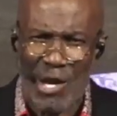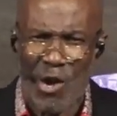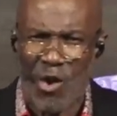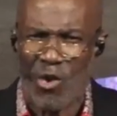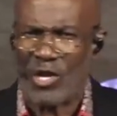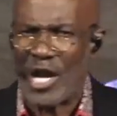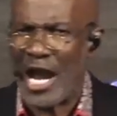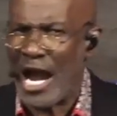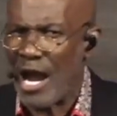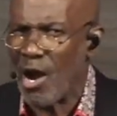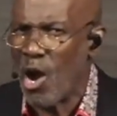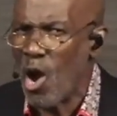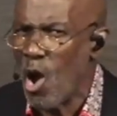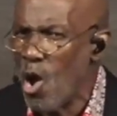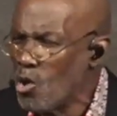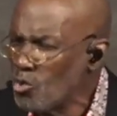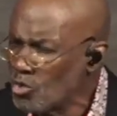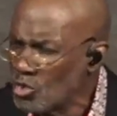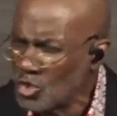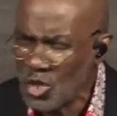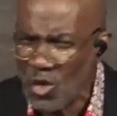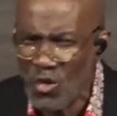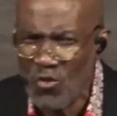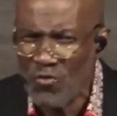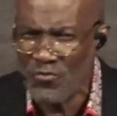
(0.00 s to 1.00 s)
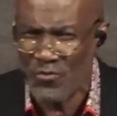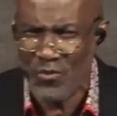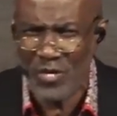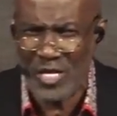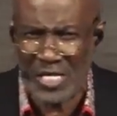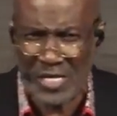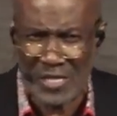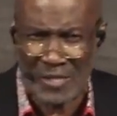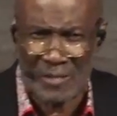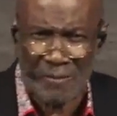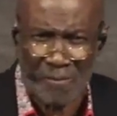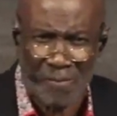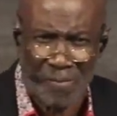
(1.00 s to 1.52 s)
on our own two
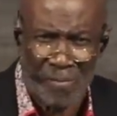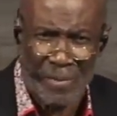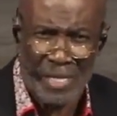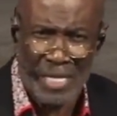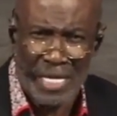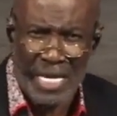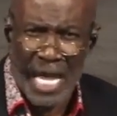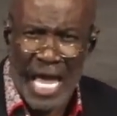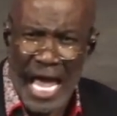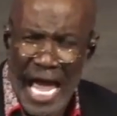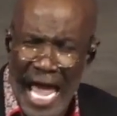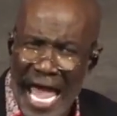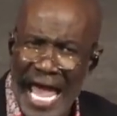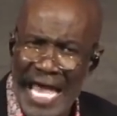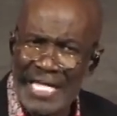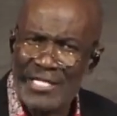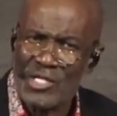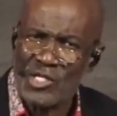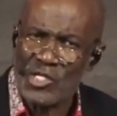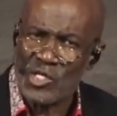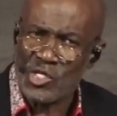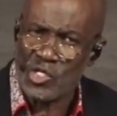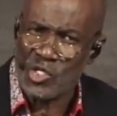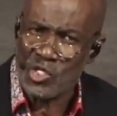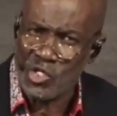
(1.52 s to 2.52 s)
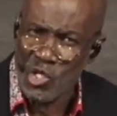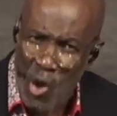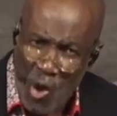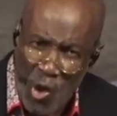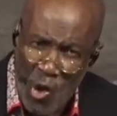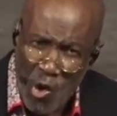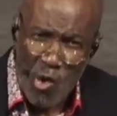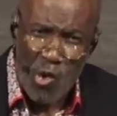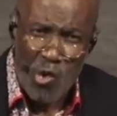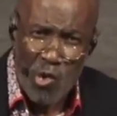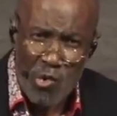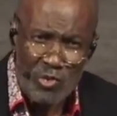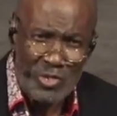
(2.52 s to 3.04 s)
feet, as
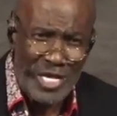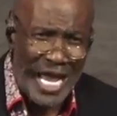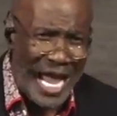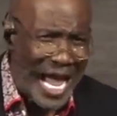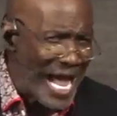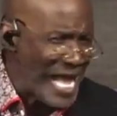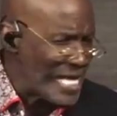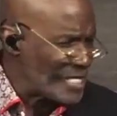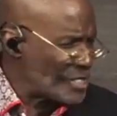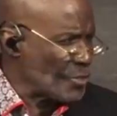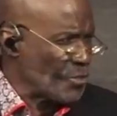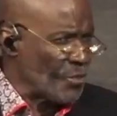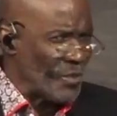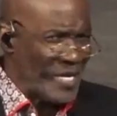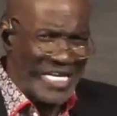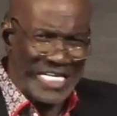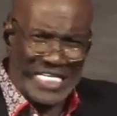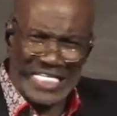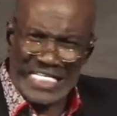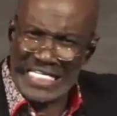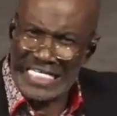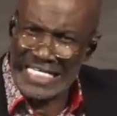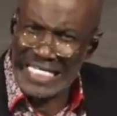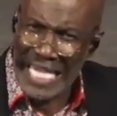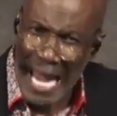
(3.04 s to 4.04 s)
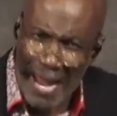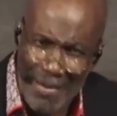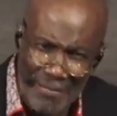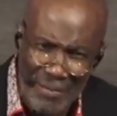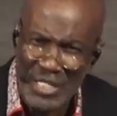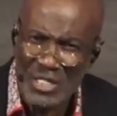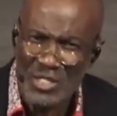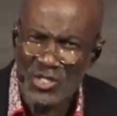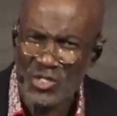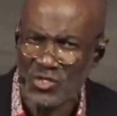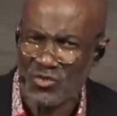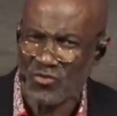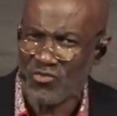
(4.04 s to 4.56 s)
soon as we
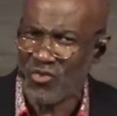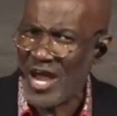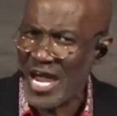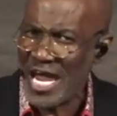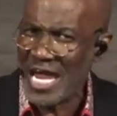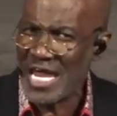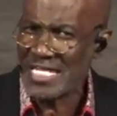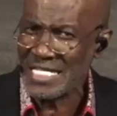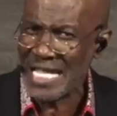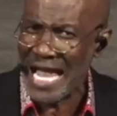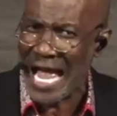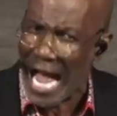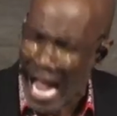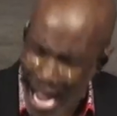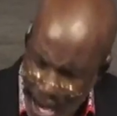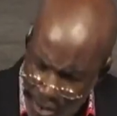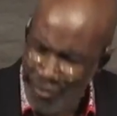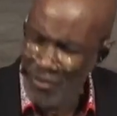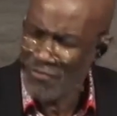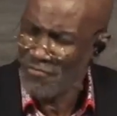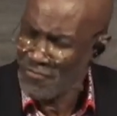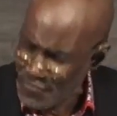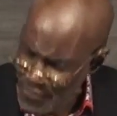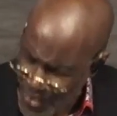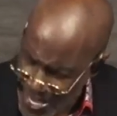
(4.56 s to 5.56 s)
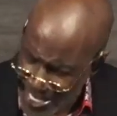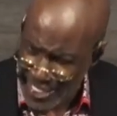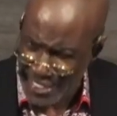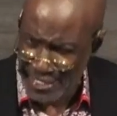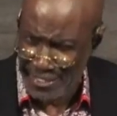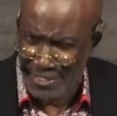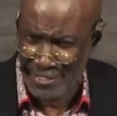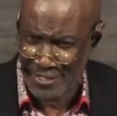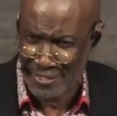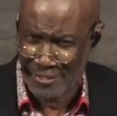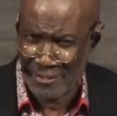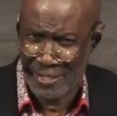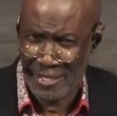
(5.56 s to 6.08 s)
demonstrate our
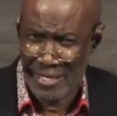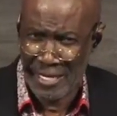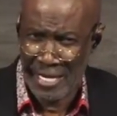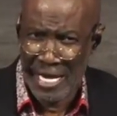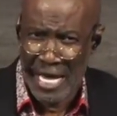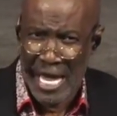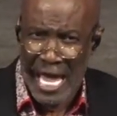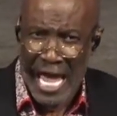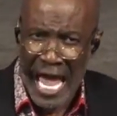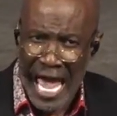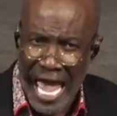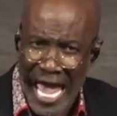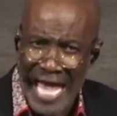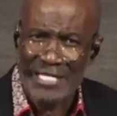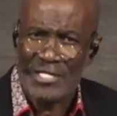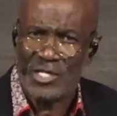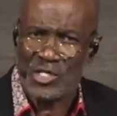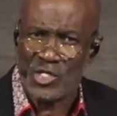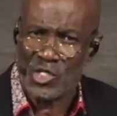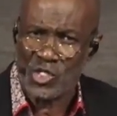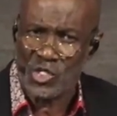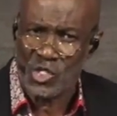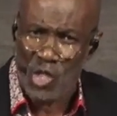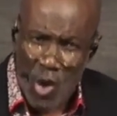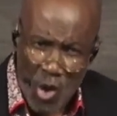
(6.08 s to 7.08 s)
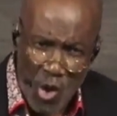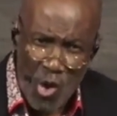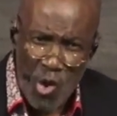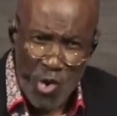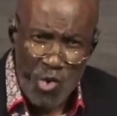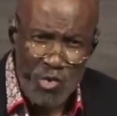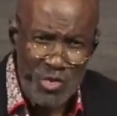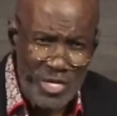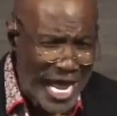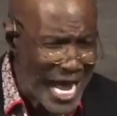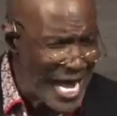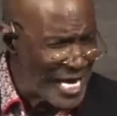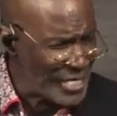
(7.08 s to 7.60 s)
faith, as
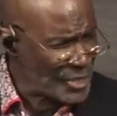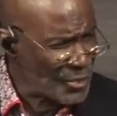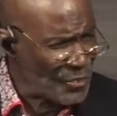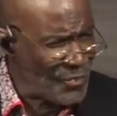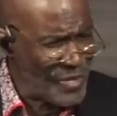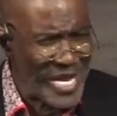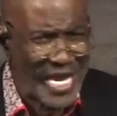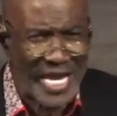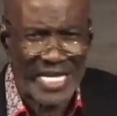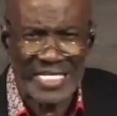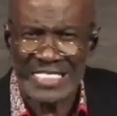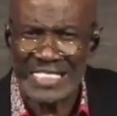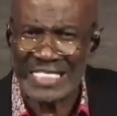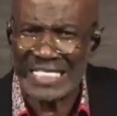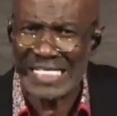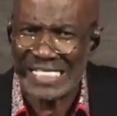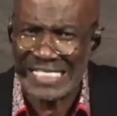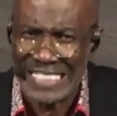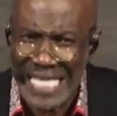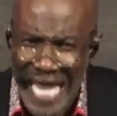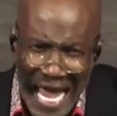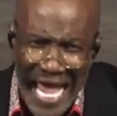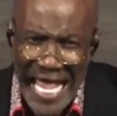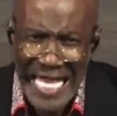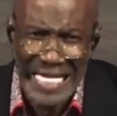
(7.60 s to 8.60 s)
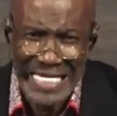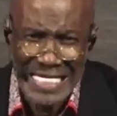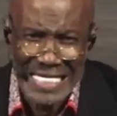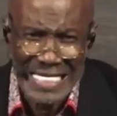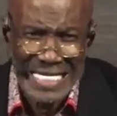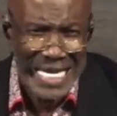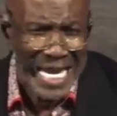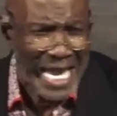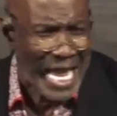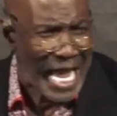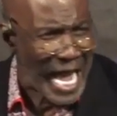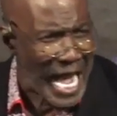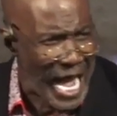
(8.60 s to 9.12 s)
soon as we extend
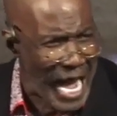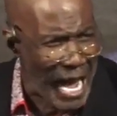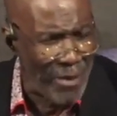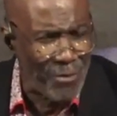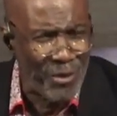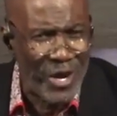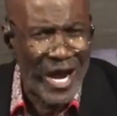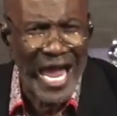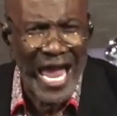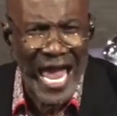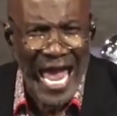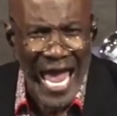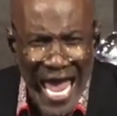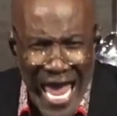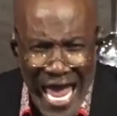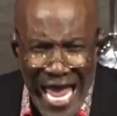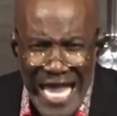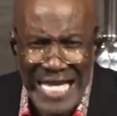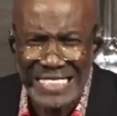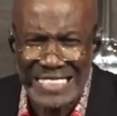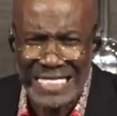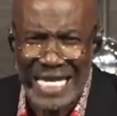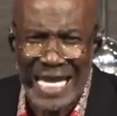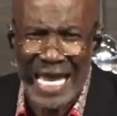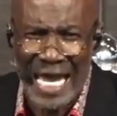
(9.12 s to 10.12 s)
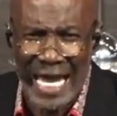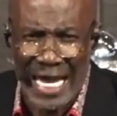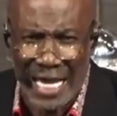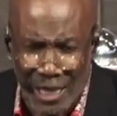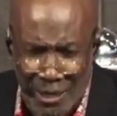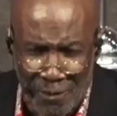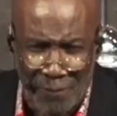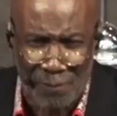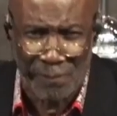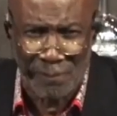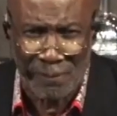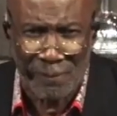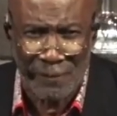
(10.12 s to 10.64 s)
our hand to
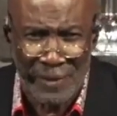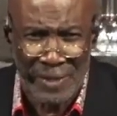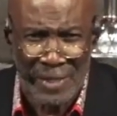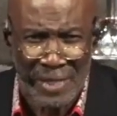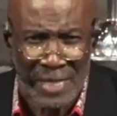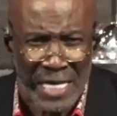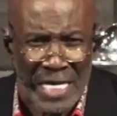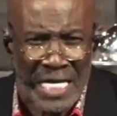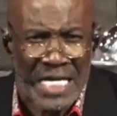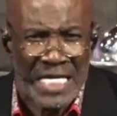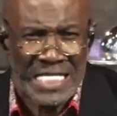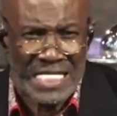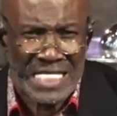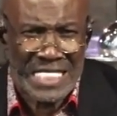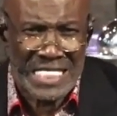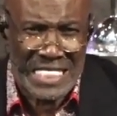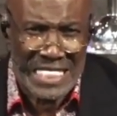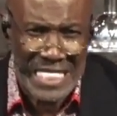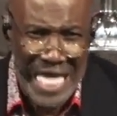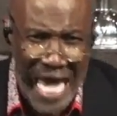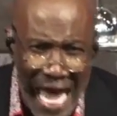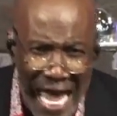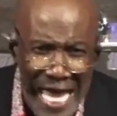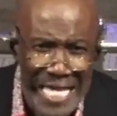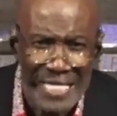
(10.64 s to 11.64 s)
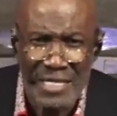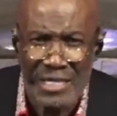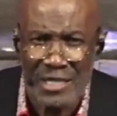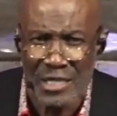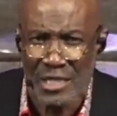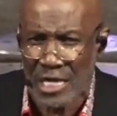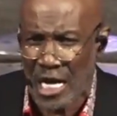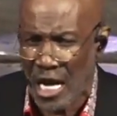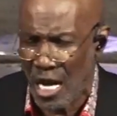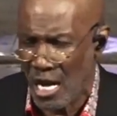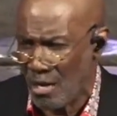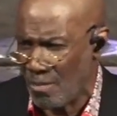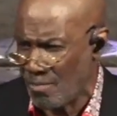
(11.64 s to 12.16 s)
help, then
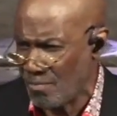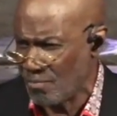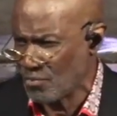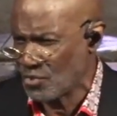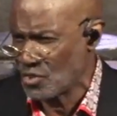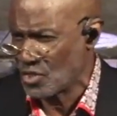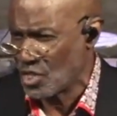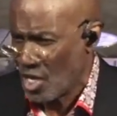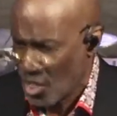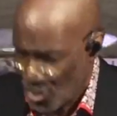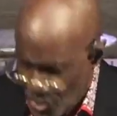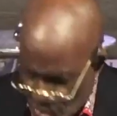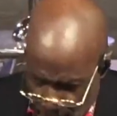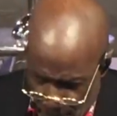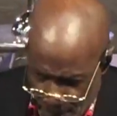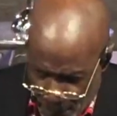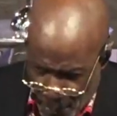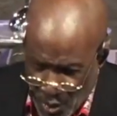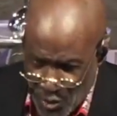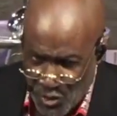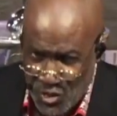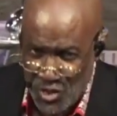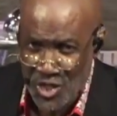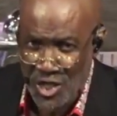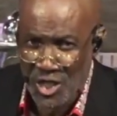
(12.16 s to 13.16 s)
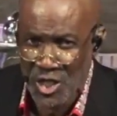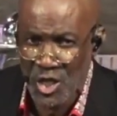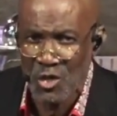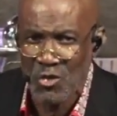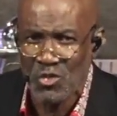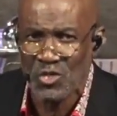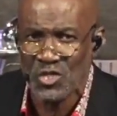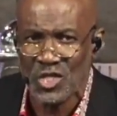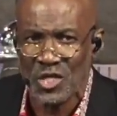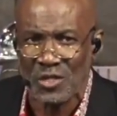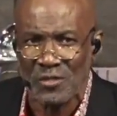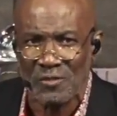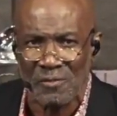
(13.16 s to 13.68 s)
comes the
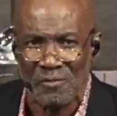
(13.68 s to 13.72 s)
persecution.